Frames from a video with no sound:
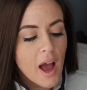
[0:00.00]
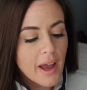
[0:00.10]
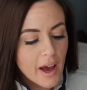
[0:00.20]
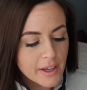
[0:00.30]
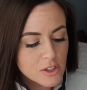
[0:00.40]

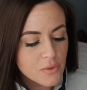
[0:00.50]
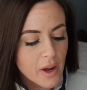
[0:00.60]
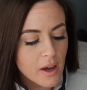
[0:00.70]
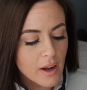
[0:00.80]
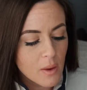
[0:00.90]
I hiked
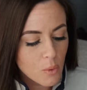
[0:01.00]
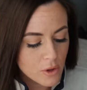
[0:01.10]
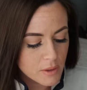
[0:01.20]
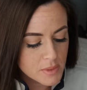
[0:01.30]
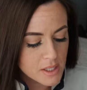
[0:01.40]
around. I
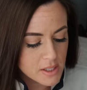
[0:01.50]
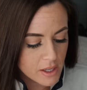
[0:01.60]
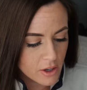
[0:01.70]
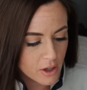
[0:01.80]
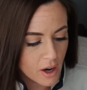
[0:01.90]
wore them to
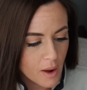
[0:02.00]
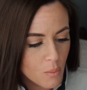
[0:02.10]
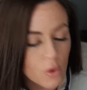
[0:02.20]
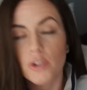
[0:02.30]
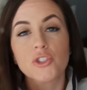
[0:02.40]
dinner. I
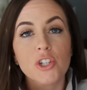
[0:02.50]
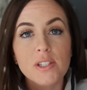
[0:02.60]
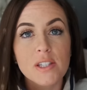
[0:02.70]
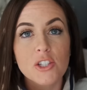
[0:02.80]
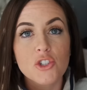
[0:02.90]
wore
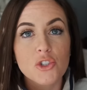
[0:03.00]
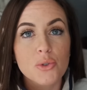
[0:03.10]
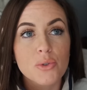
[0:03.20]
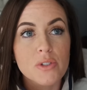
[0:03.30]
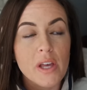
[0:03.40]
just these
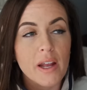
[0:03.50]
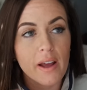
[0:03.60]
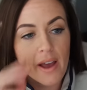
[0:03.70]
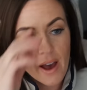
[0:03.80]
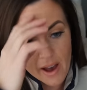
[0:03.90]
shoes and
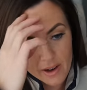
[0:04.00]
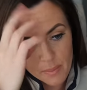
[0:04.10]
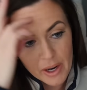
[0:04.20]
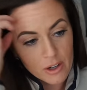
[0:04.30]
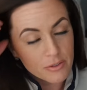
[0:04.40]
I had
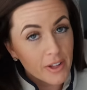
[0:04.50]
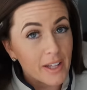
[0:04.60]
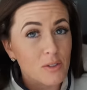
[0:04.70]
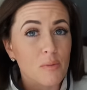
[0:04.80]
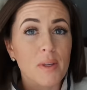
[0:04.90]
a pair of
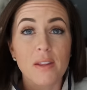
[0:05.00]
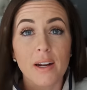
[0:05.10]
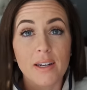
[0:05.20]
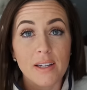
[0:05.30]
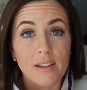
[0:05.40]
flats with me
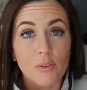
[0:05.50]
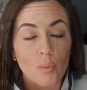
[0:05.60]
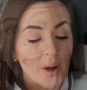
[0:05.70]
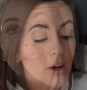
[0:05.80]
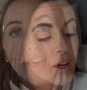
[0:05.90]
that I didn't
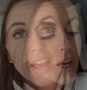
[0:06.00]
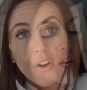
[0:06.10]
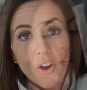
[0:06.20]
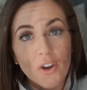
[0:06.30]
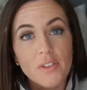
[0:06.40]
even wear. And they
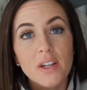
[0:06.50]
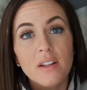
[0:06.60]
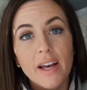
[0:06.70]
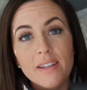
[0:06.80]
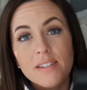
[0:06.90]
are the
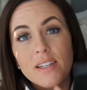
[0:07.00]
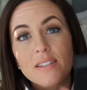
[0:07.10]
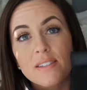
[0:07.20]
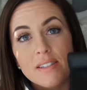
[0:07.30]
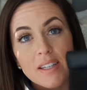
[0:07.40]

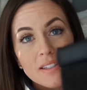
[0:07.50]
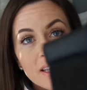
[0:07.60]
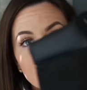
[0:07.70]
classic six